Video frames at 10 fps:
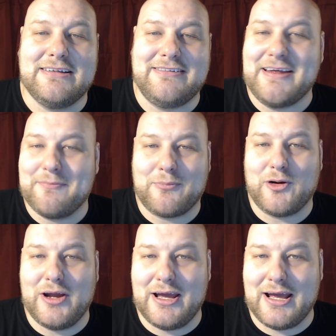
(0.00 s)
didn't
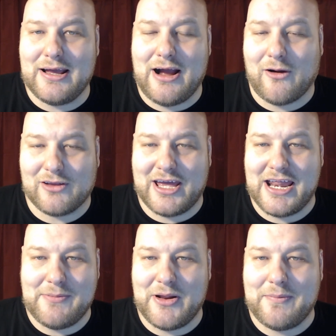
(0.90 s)
bring hardly
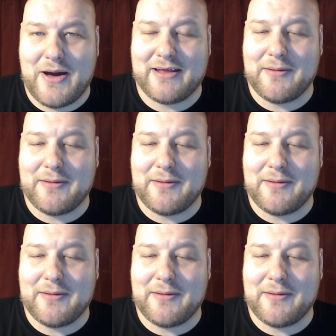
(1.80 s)
anybody back.